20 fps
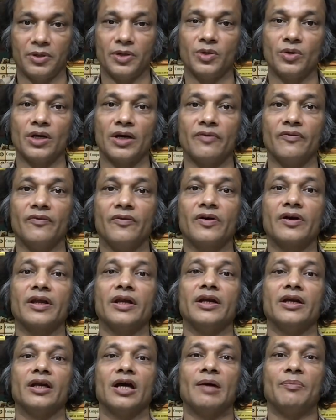but you have
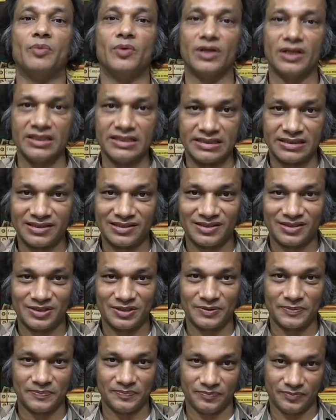great
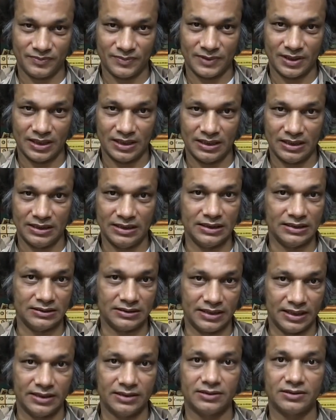opponents
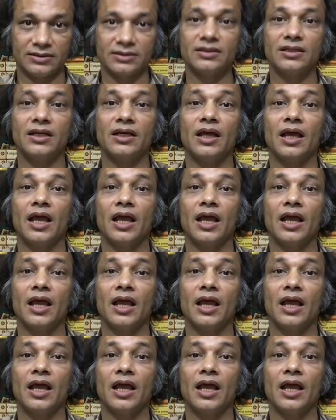these days.